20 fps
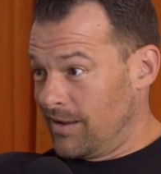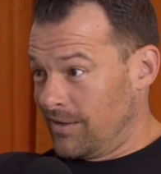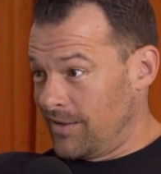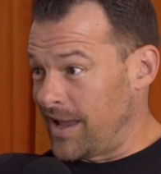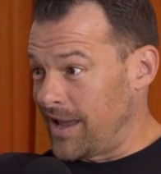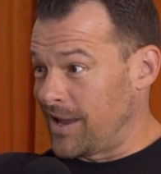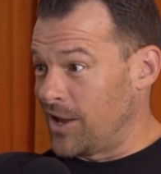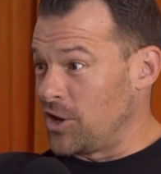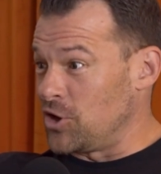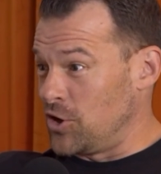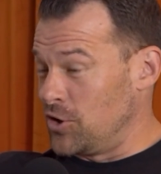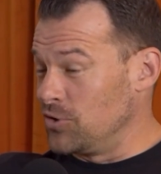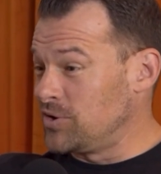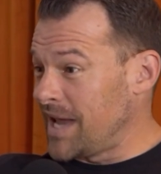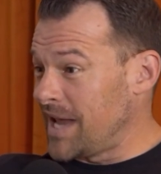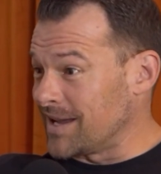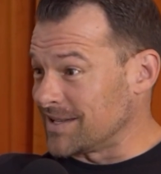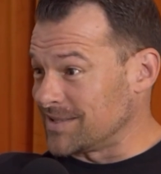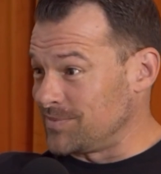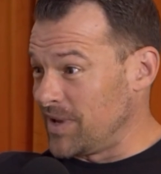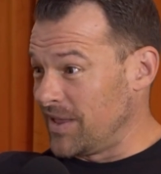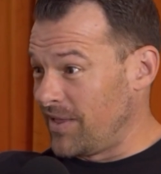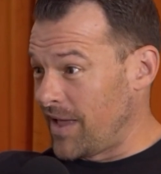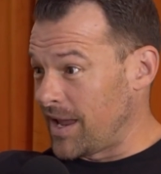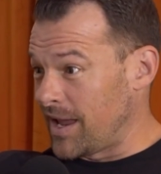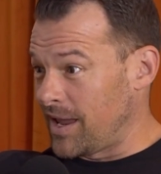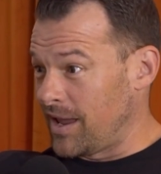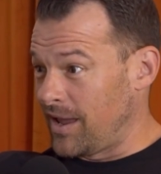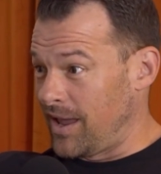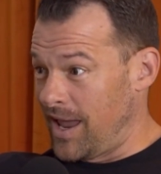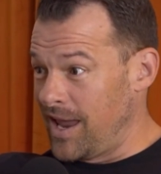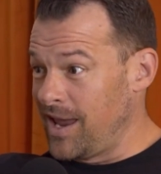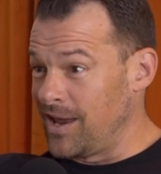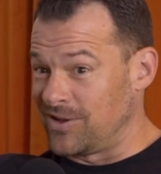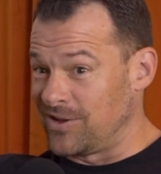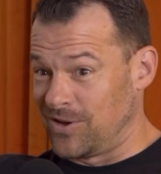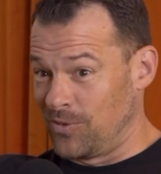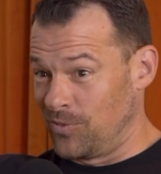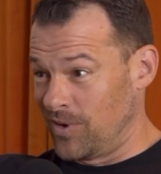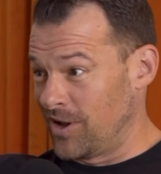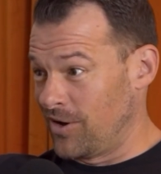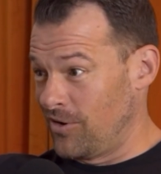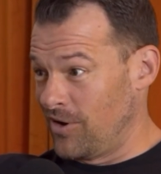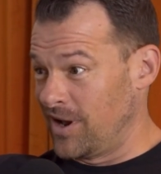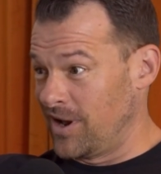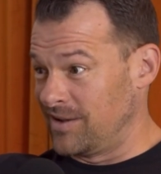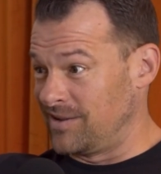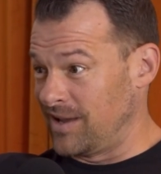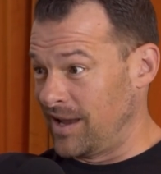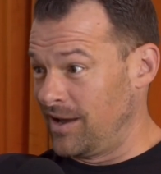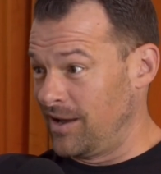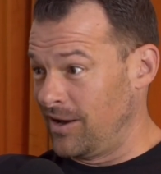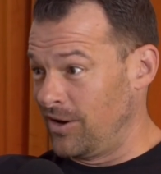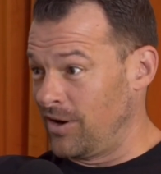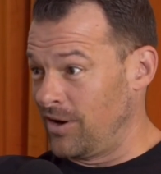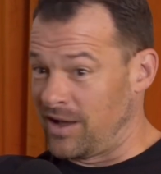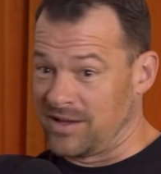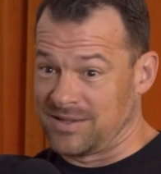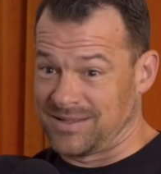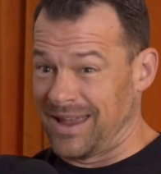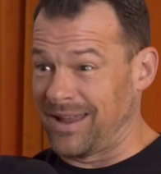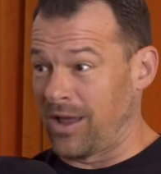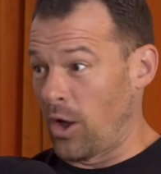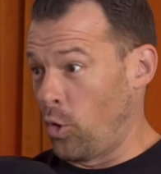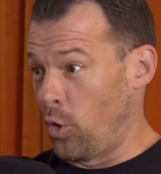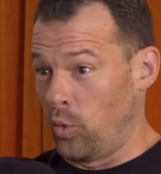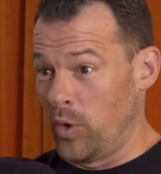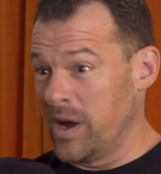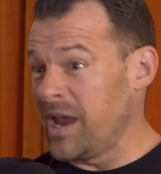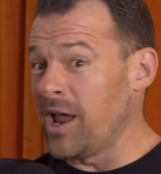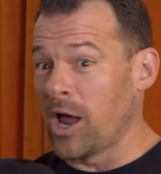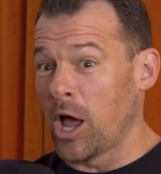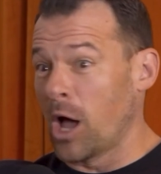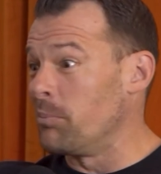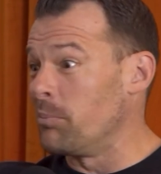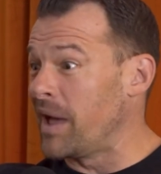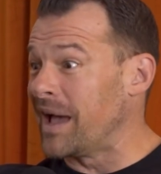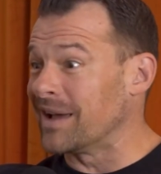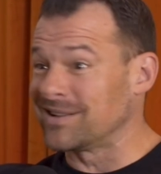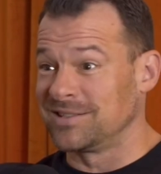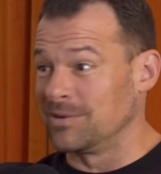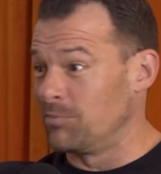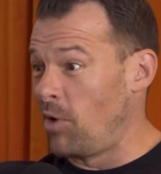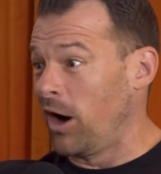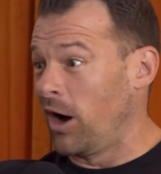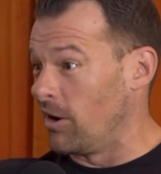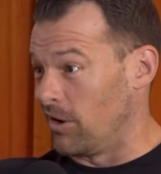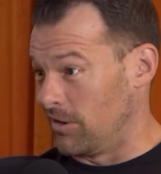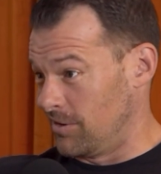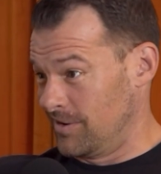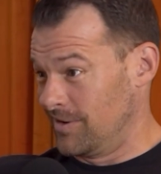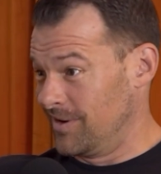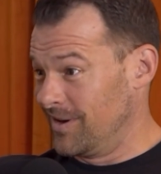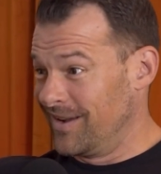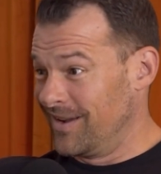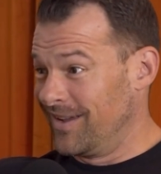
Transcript: Like, you text me like, hey, do you want to go on a day here? I was like, we can come back tomorrow.